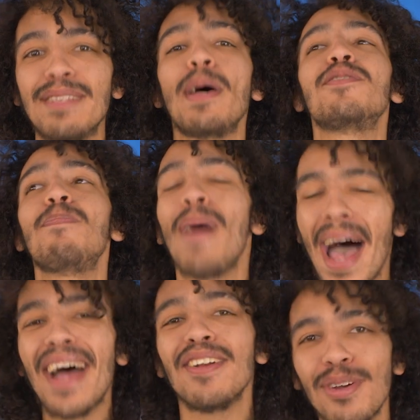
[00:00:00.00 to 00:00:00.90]
So it's
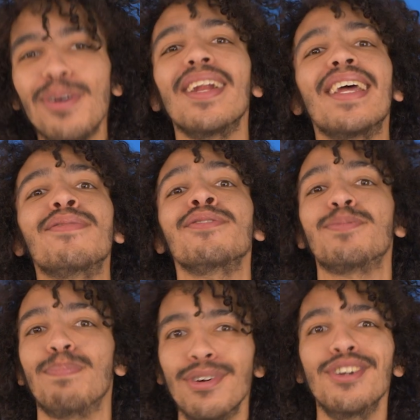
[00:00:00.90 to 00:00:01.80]
Pantone
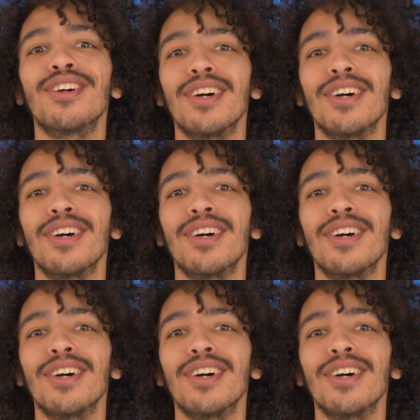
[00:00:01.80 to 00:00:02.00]
levels, bro.